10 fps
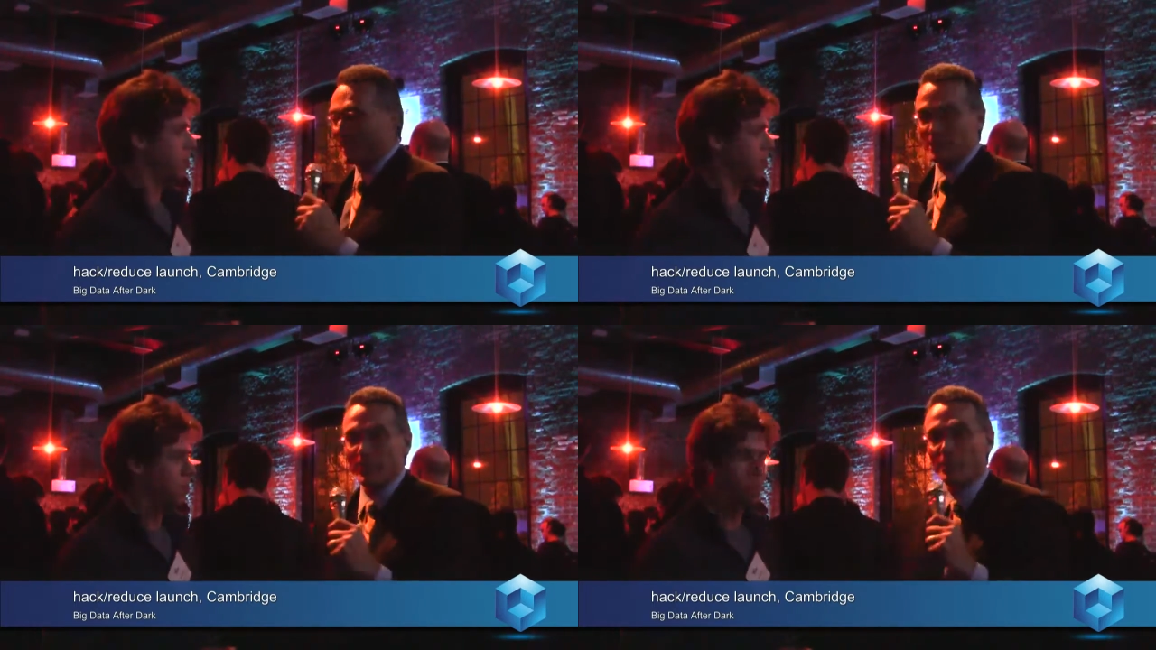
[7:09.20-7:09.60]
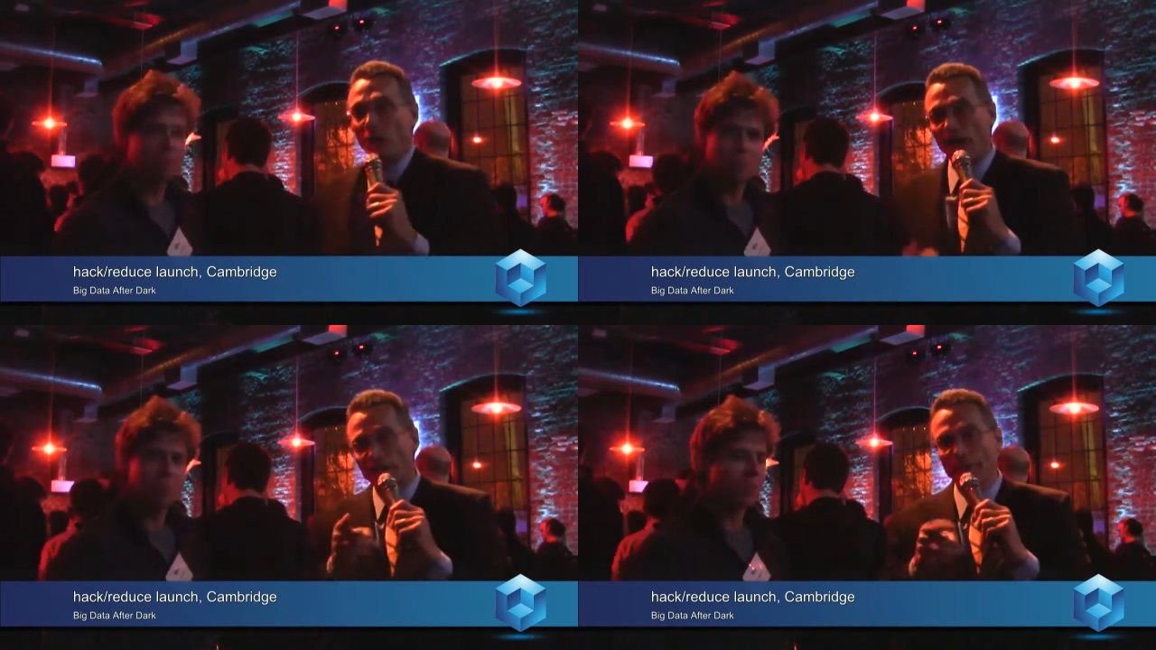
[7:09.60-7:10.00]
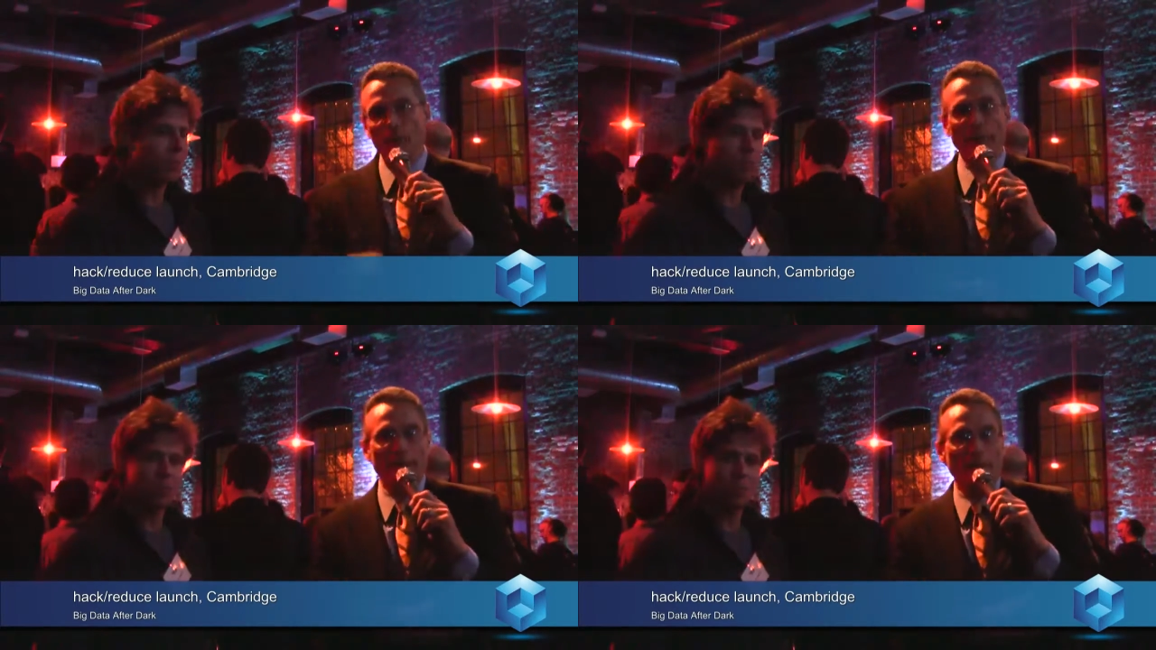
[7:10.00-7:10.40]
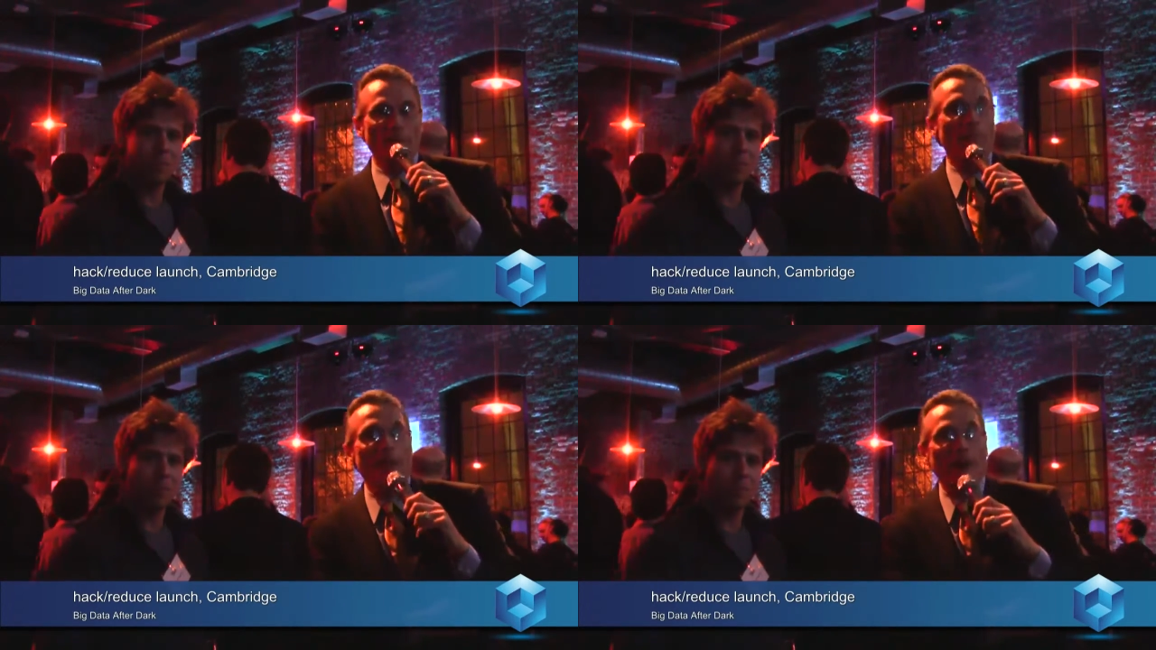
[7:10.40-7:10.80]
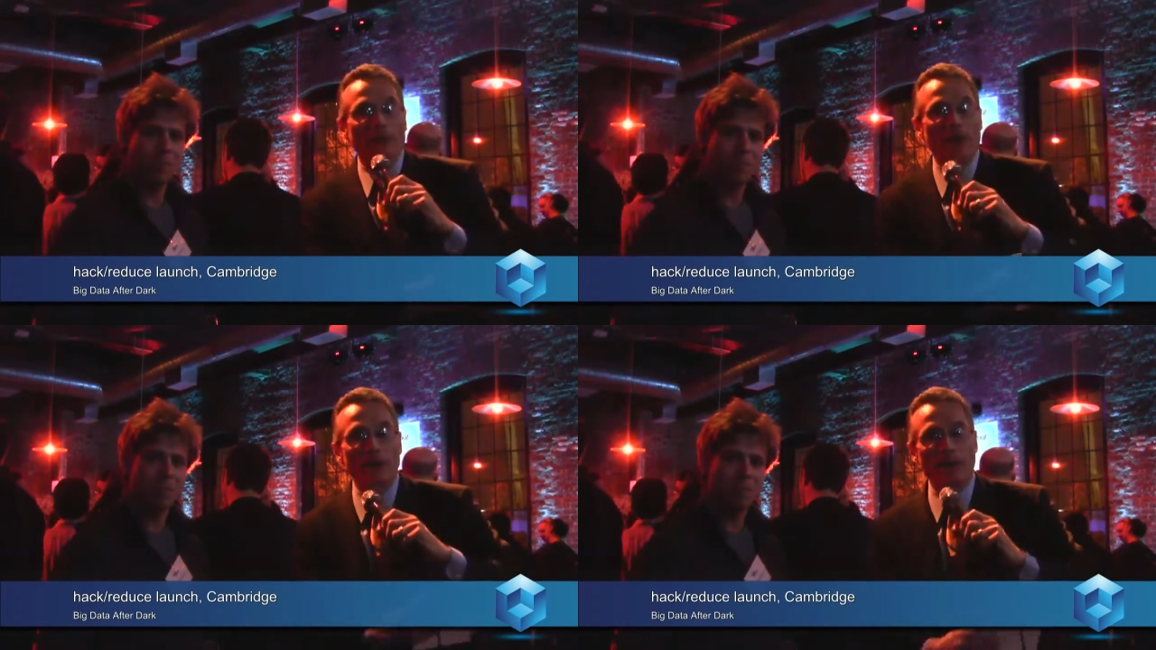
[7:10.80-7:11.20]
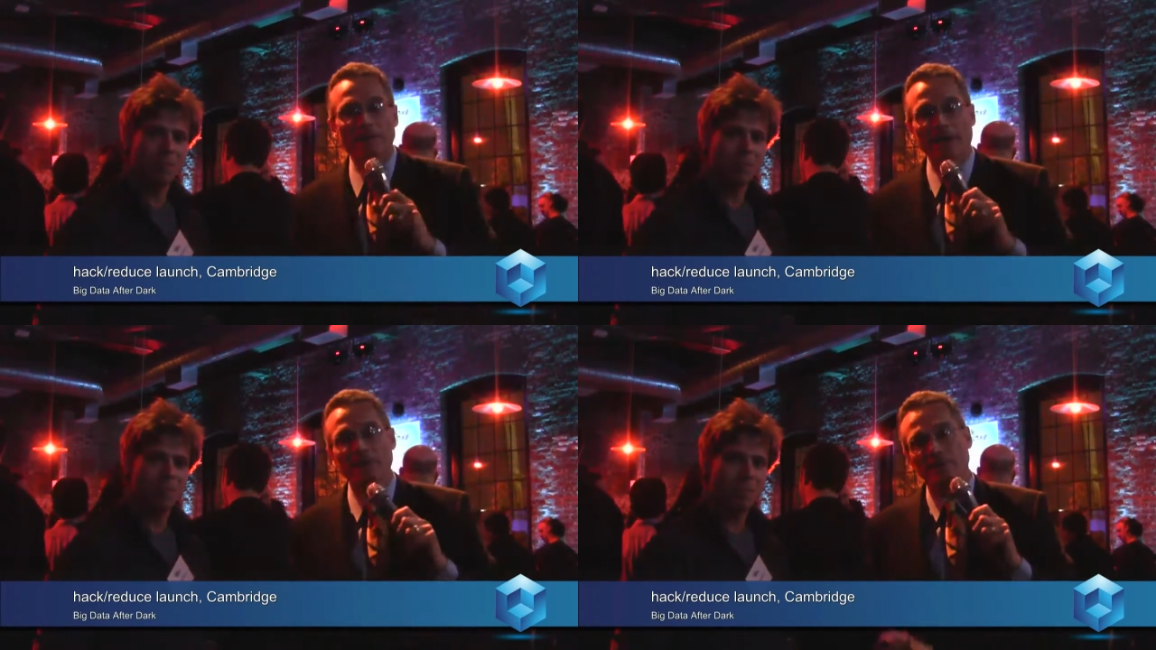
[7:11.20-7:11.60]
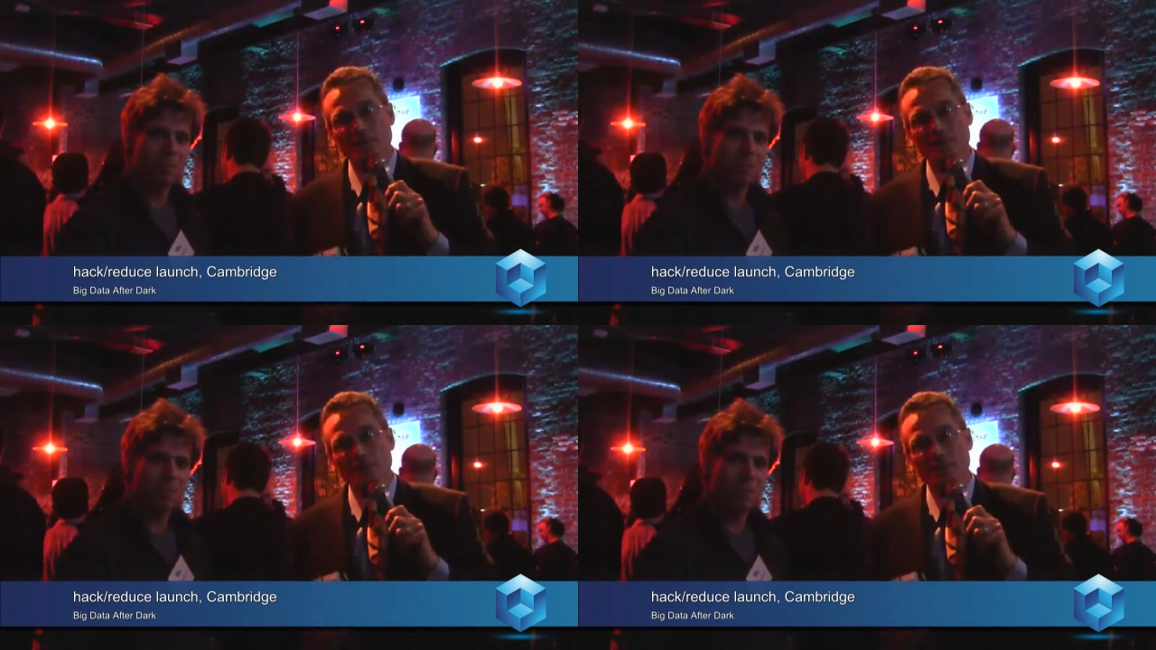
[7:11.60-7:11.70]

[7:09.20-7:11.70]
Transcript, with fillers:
Speaker 1: All right, great to meet you. All right, keep it right there. We'll be back with our next guest.